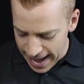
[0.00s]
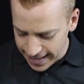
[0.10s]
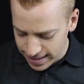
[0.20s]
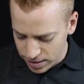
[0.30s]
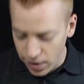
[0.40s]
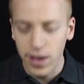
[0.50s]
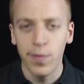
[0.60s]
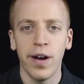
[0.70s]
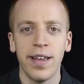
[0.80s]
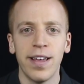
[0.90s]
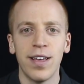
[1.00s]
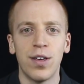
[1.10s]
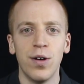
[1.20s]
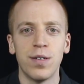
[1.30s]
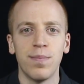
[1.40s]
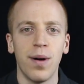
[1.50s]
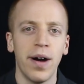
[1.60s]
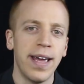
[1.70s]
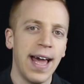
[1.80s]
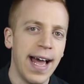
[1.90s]
ate dynamite,
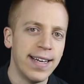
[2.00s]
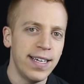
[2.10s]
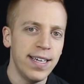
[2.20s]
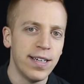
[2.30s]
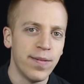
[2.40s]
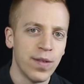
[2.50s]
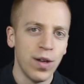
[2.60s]
goodbye Eddie,